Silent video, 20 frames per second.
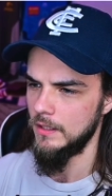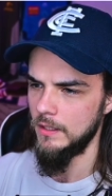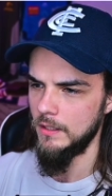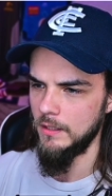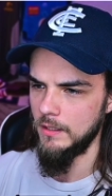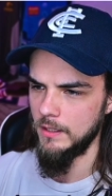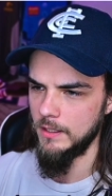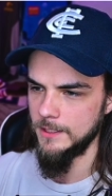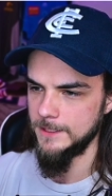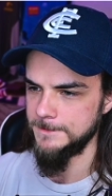
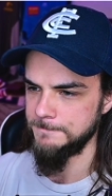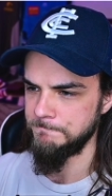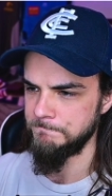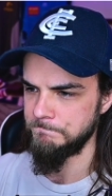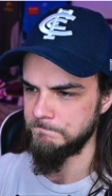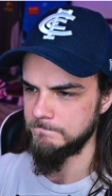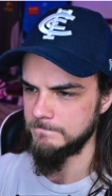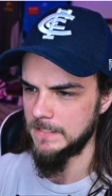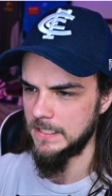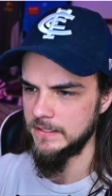Um,
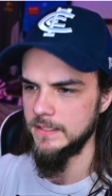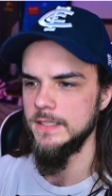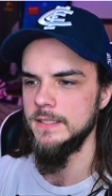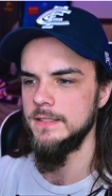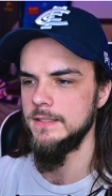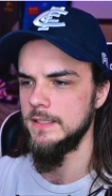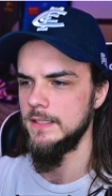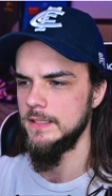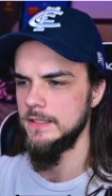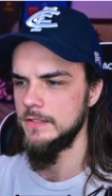I
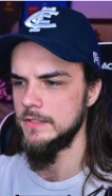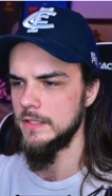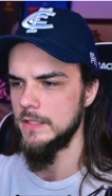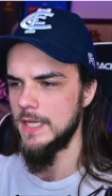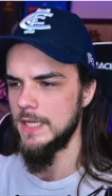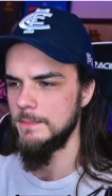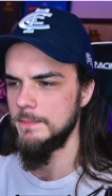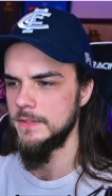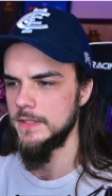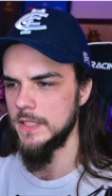think uh, there's a
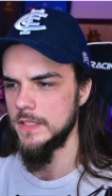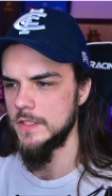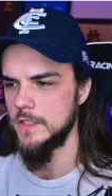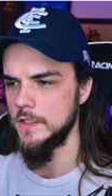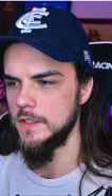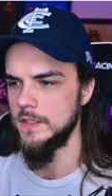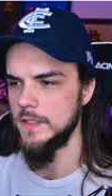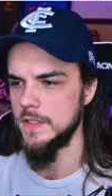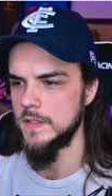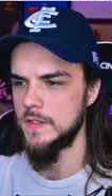lot of
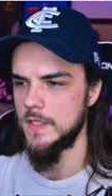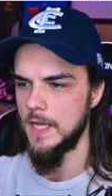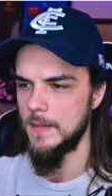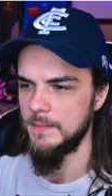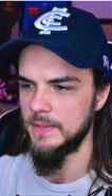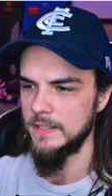potential in this game,